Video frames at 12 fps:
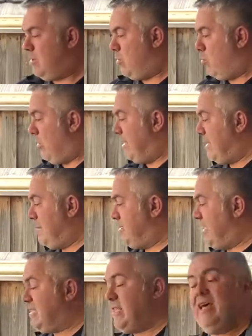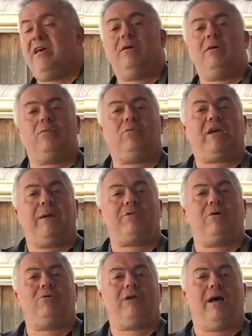We'll let them sit there, we'll keep the
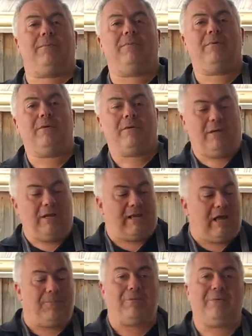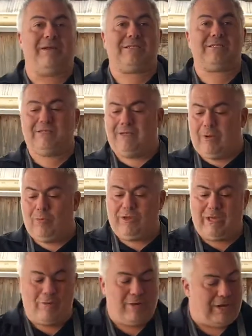hood up in a couple of minutes and we'll
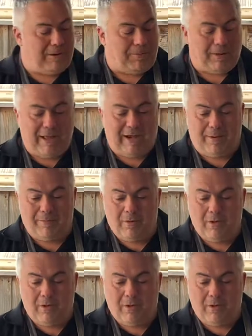get ready to plate up.